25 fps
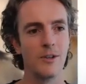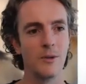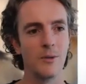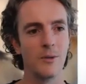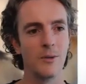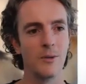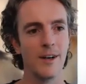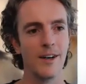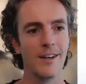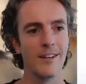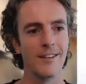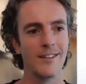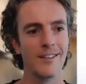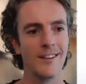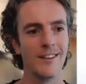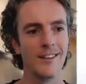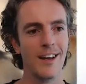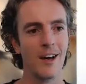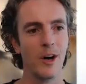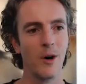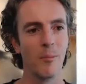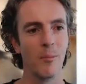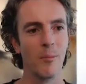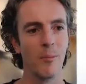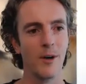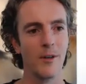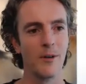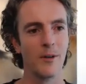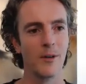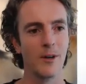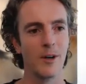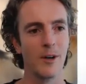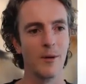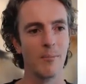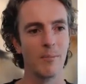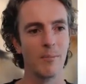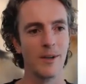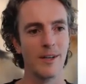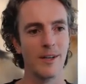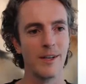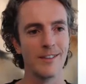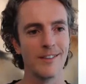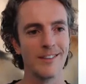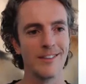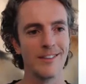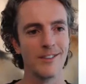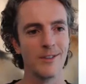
to help other companies.